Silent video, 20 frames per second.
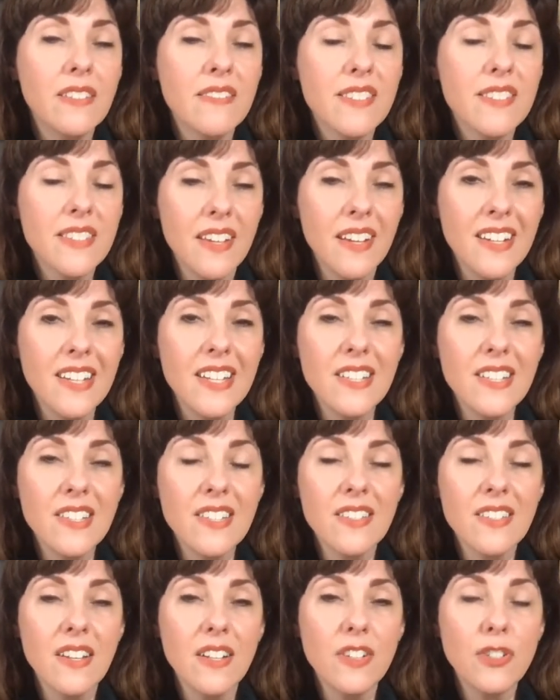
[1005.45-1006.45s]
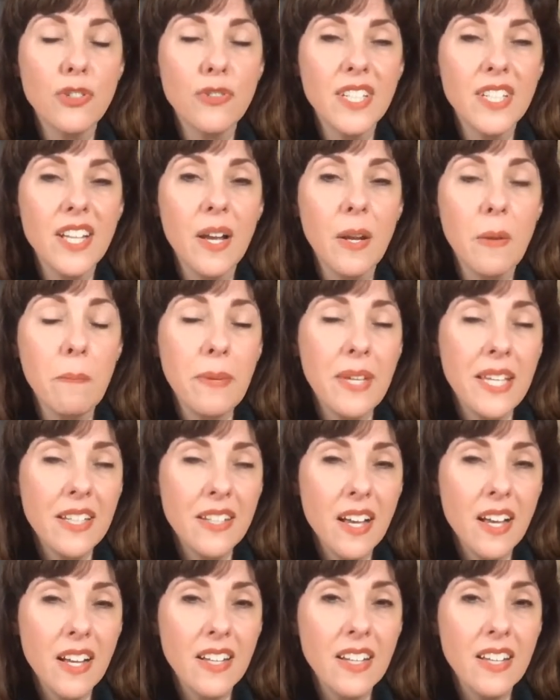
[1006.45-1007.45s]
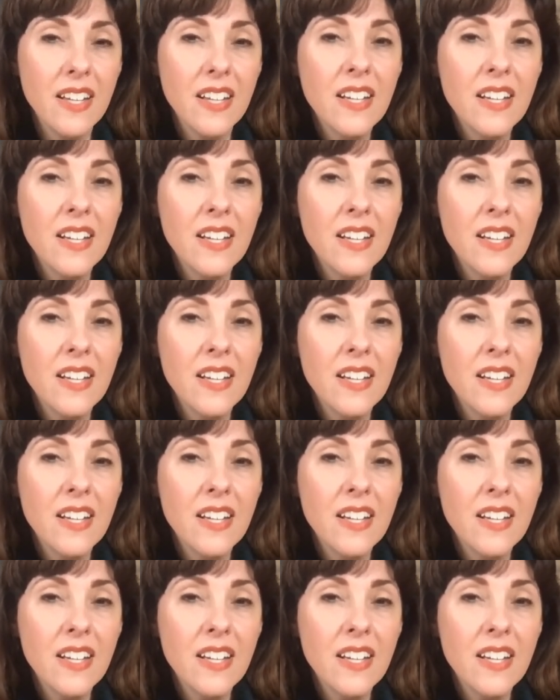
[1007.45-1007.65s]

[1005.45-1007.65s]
son is tree nut and peanut.